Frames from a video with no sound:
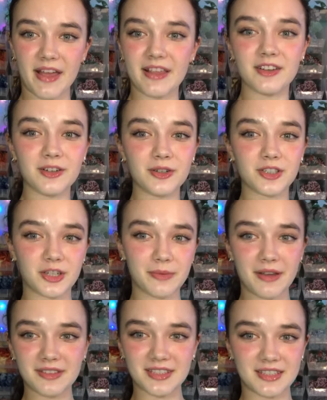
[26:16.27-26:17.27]
And you should be
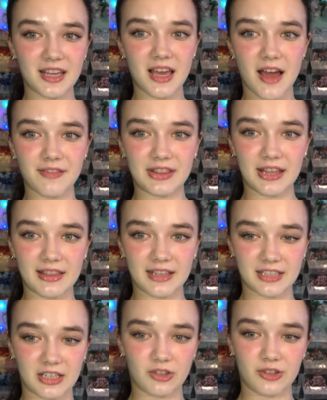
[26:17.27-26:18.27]
able to see everything
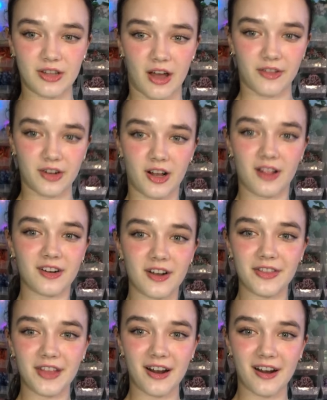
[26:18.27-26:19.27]
that's included in the other color
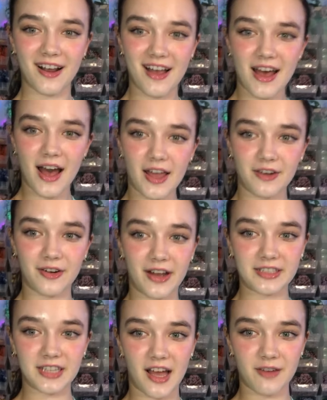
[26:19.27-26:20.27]
on there. I don't
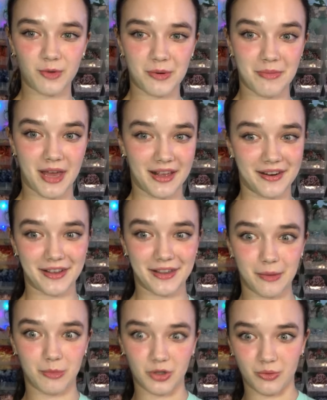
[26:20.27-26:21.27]
actually have one made in
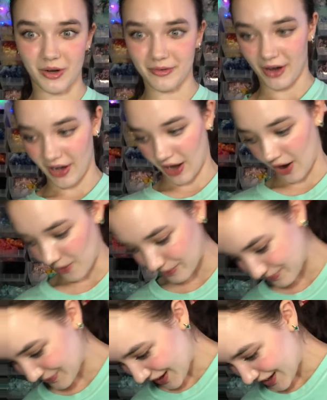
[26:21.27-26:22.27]
the blue one right now,
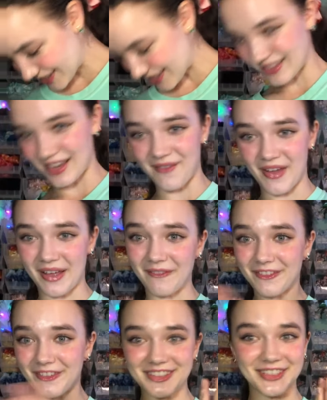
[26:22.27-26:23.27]
since I make
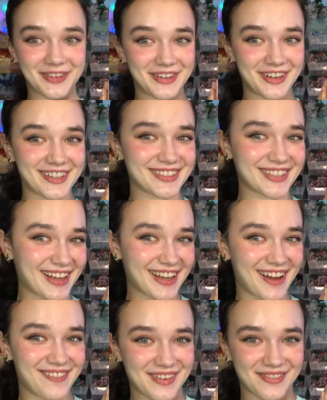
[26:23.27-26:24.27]
them once orders
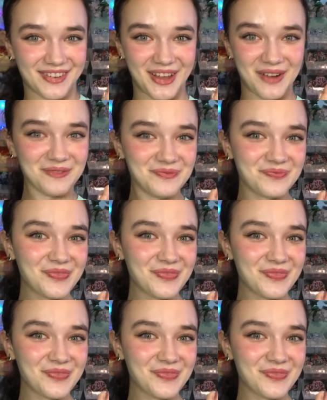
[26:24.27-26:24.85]
come in for them.